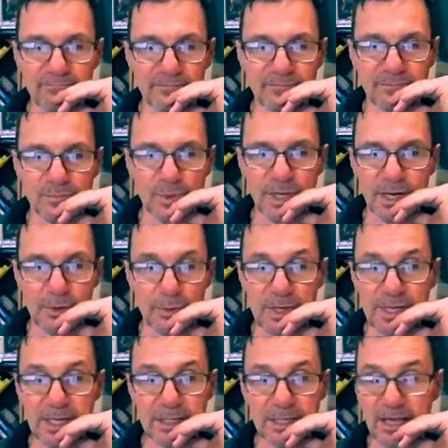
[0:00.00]
we
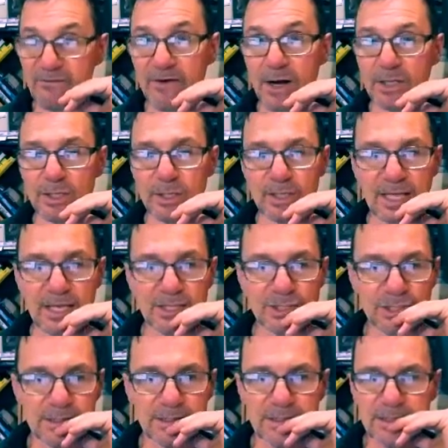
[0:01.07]
agreed. I found an
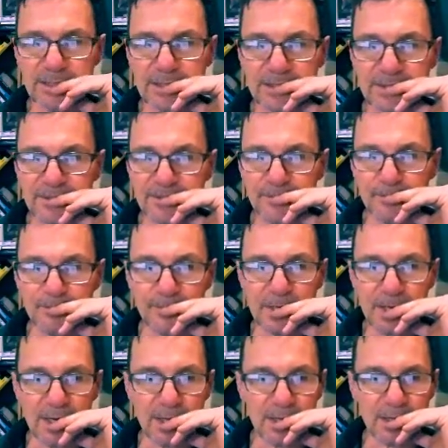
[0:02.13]
engine,
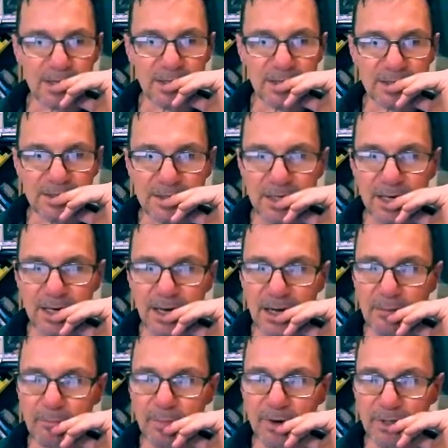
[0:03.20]
and I
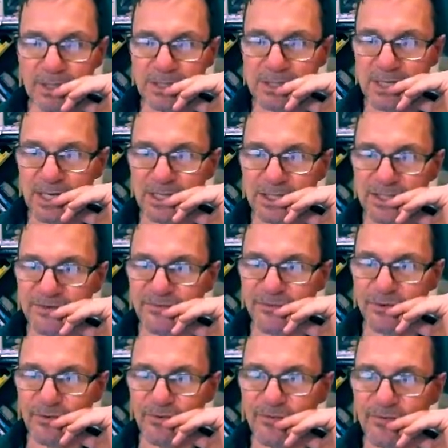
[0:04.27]
bought this engine
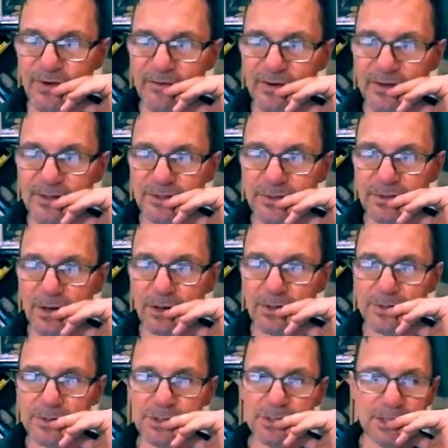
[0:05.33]
for
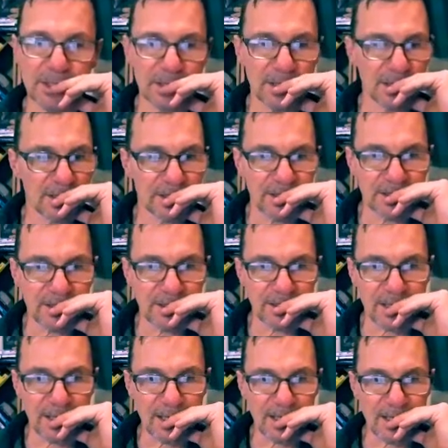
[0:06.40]
$500.
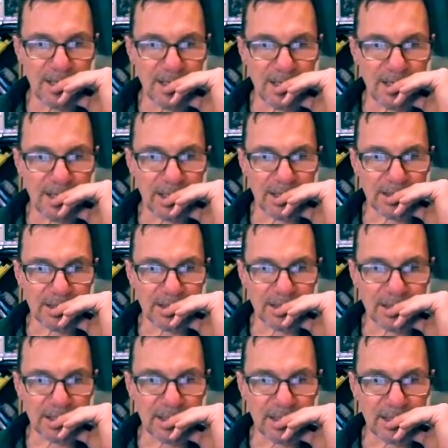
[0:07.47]
And
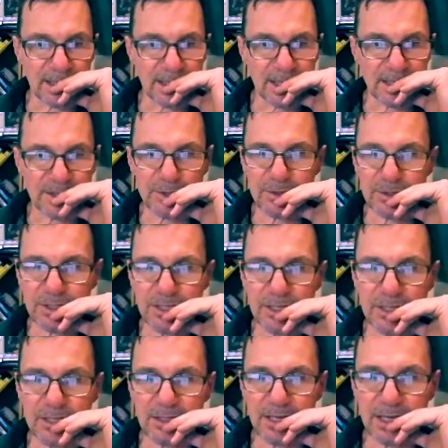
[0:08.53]

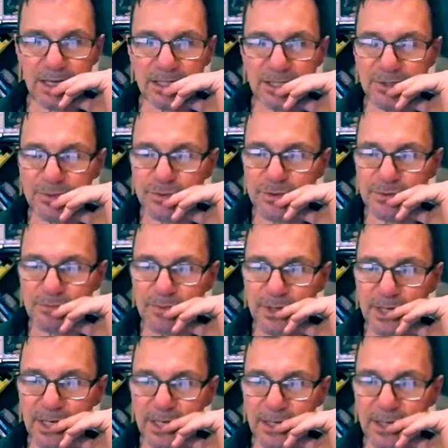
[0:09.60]
actually the engine was
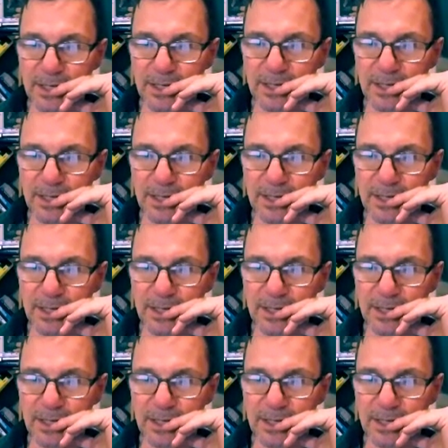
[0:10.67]
pretty